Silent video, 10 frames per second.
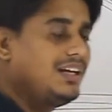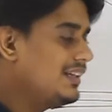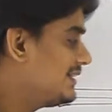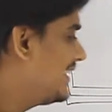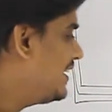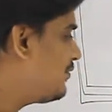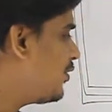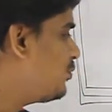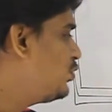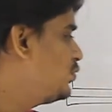Then
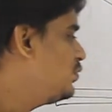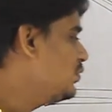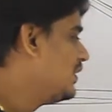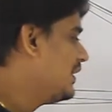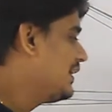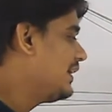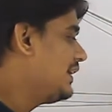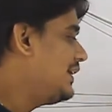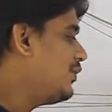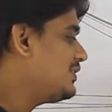from 2,
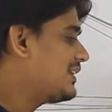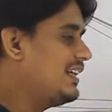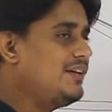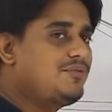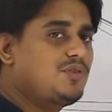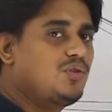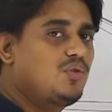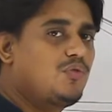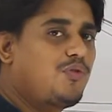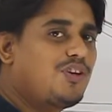he goes left
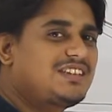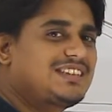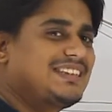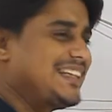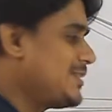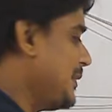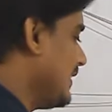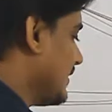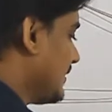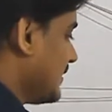for 6
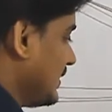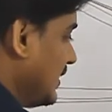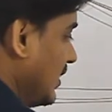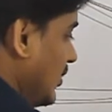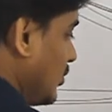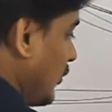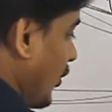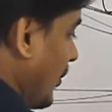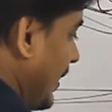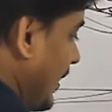meters. So,
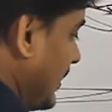from here he